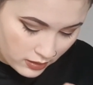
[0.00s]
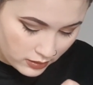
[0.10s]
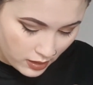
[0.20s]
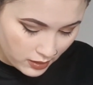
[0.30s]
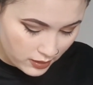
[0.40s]

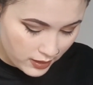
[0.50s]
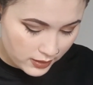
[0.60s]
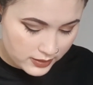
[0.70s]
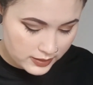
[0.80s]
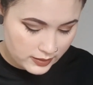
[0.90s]
Not a
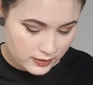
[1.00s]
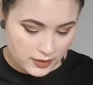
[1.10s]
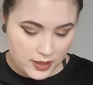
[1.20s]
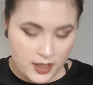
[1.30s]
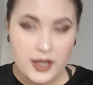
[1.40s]
lot.
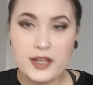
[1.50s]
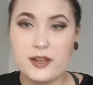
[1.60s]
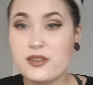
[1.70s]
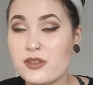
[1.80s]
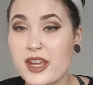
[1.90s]
I
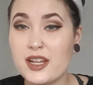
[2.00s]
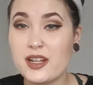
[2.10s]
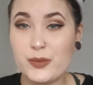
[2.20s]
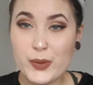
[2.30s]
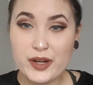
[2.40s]
also
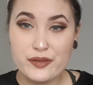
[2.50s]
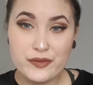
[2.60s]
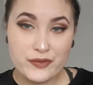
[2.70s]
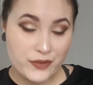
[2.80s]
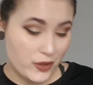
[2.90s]
cannot wear
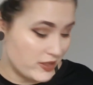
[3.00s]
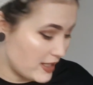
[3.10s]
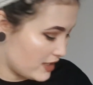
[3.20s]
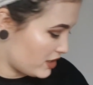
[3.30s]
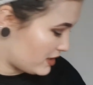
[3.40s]
false
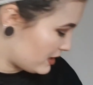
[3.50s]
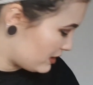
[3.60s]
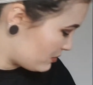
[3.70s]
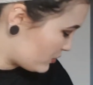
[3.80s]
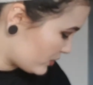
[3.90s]
lashes
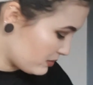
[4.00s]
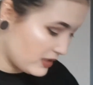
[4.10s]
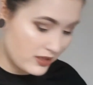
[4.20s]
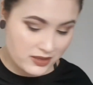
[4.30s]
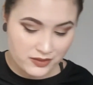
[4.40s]
anymore
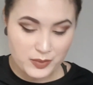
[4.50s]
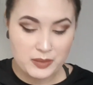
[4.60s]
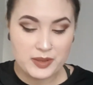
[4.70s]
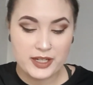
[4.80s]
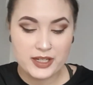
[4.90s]
because of my
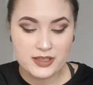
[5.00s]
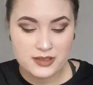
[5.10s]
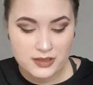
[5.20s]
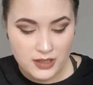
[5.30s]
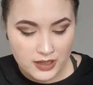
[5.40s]

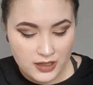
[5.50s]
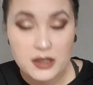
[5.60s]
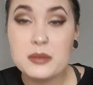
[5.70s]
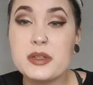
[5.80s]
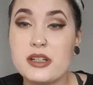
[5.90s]
bangs,
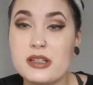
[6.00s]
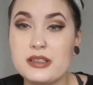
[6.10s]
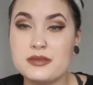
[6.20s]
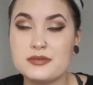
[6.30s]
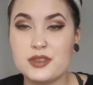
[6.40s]
but I
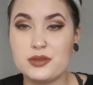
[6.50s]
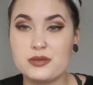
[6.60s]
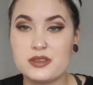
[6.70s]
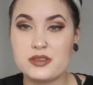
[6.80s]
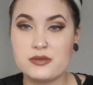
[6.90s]

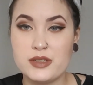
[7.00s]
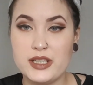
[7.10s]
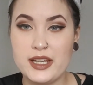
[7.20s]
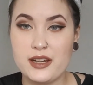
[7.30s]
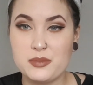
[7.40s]
don't
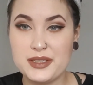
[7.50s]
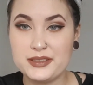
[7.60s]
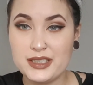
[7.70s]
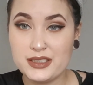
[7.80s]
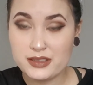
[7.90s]
really care
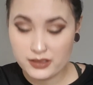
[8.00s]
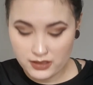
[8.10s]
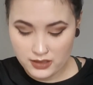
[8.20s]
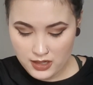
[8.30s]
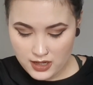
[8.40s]
about it.
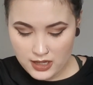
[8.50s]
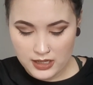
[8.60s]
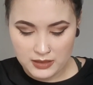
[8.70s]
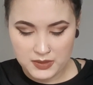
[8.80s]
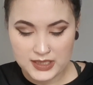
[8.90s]

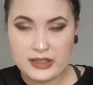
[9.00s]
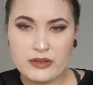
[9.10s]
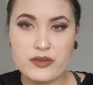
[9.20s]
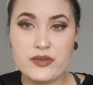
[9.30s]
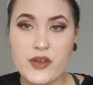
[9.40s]
I'm not
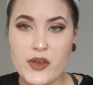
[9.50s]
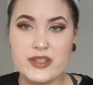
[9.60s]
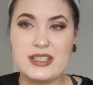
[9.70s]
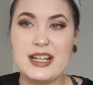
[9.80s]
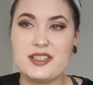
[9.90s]
the
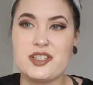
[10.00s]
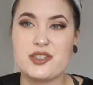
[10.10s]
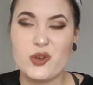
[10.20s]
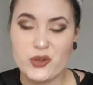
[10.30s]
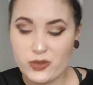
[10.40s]
false lashes
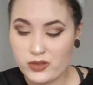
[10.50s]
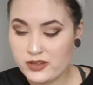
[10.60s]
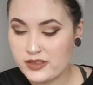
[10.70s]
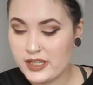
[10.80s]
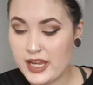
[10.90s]
girl
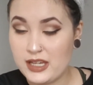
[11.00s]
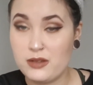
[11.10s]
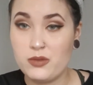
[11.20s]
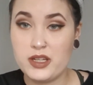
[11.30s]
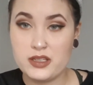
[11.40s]

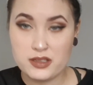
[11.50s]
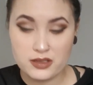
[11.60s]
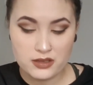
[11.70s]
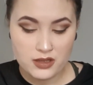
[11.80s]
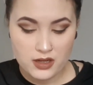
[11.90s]

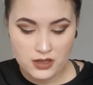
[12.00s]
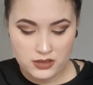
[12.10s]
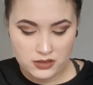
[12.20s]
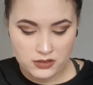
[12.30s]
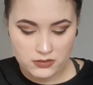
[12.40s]
anyways,
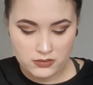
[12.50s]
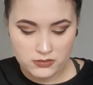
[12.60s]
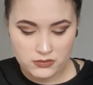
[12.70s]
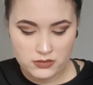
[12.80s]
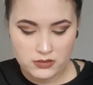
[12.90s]
so